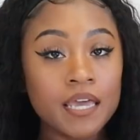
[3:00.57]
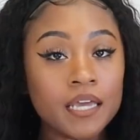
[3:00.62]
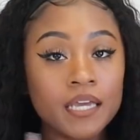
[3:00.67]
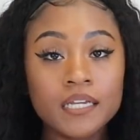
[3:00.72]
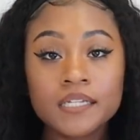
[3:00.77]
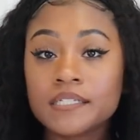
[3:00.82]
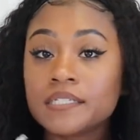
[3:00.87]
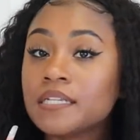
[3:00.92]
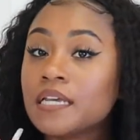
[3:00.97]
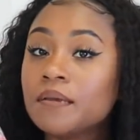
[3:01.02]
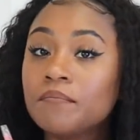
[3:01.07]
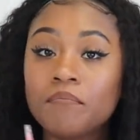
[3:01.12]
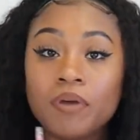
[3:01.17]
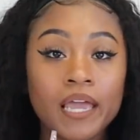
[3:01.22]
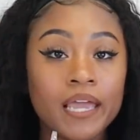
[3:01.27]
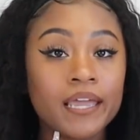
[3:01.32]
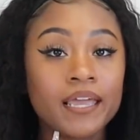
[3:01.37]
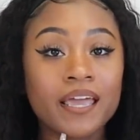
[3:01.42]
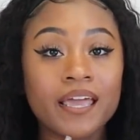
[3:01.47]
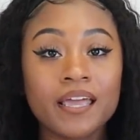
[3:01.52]
eggs, and
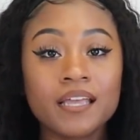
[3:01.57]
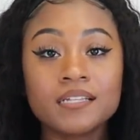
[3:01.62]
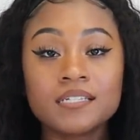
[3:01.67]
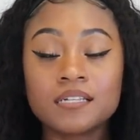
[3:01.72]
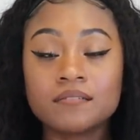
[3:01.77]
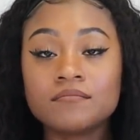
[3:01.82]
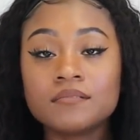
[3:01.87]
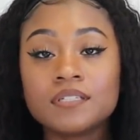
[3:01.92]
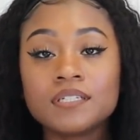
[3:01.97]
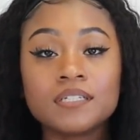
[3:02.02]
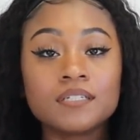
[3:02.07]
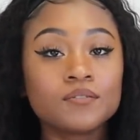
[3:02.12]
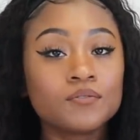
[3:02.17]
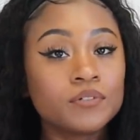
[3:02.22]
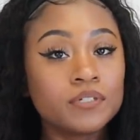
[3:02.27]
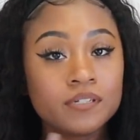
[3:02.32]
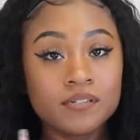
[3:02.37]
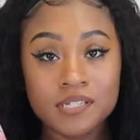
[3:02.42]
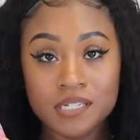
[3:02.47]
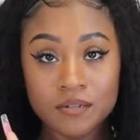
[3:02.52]
pancakes, something
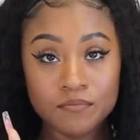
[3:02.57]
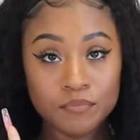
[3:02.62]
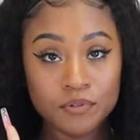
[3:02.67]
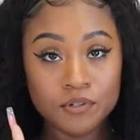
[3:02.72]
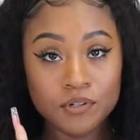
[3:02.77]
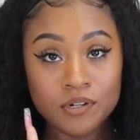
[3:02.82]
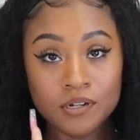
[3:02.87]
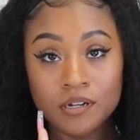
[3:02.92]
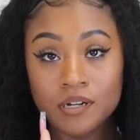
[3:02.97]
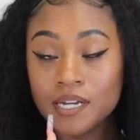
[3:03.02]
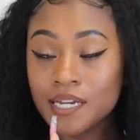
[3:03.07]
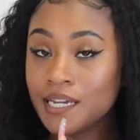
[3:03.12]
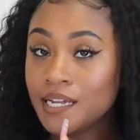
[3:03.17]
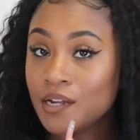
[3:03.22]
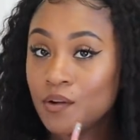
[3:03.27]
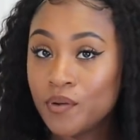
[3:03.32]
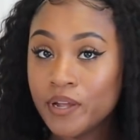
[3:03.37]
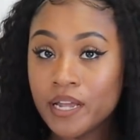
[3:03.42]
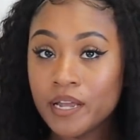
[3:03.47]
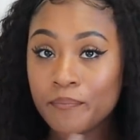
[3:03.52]
real simple
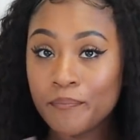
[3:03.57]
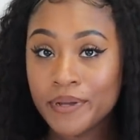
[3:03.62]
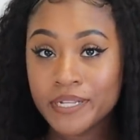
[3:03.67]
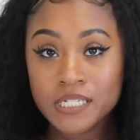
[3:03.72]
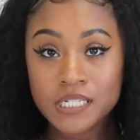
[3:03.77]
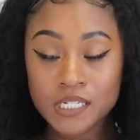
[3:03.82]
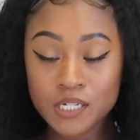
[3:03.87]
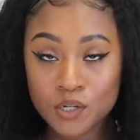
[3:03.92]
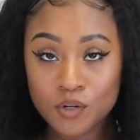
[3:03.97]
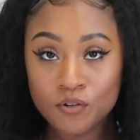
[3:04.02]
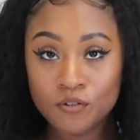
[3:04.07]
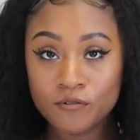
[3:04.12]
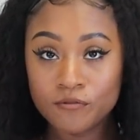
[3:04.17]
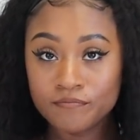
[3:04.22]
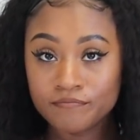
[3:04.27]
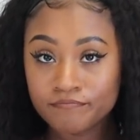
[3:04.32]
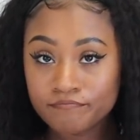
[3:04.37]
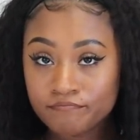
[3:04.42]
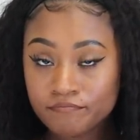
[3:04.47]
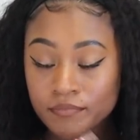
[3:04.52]
and quick, but still,